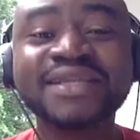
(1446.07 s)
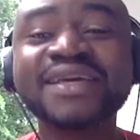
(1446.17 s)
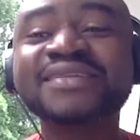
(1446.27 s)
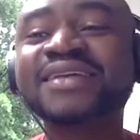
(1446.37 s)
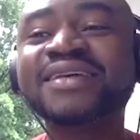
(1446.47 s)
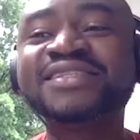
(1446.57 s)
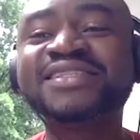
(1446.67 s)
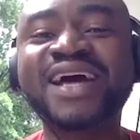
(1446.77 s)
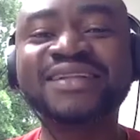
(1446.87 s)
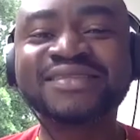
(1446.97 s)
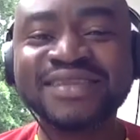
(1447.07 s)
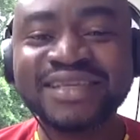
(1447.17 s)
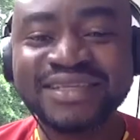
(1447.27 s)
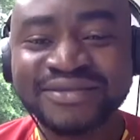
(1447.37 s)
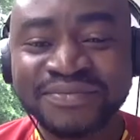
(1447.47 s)
They started
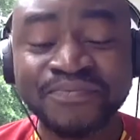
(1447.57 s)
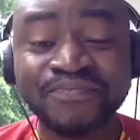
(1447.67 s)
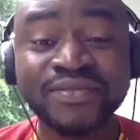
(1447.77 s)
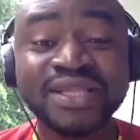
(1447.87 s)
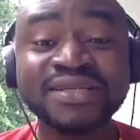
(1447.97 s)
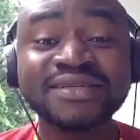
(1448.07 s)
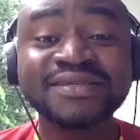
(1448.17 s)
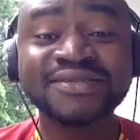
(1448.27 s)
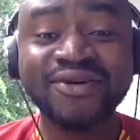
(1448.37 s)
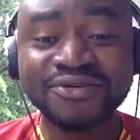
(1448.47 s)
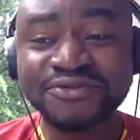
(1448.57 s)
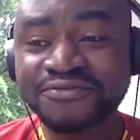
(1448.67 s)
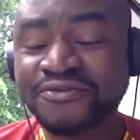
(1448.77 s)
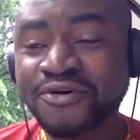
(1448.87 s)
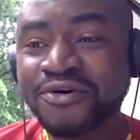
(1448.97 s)
chanting songs
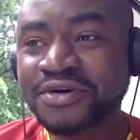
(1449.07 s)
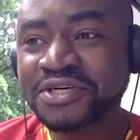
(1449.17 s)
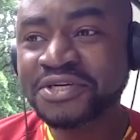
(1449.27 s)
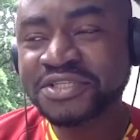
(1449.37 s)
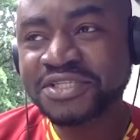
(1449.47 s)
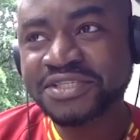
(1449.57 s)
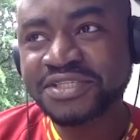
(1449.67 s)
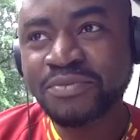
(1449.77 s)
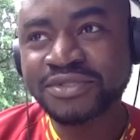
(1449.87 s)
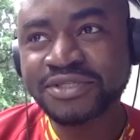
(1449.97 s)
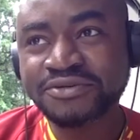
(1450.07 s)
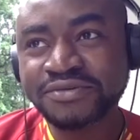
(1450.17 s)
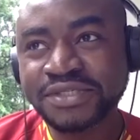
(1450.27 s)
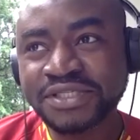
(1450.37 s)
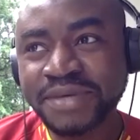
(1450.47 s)
for this game was in
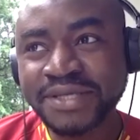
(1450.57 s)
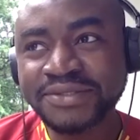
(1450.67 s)
Curitiba,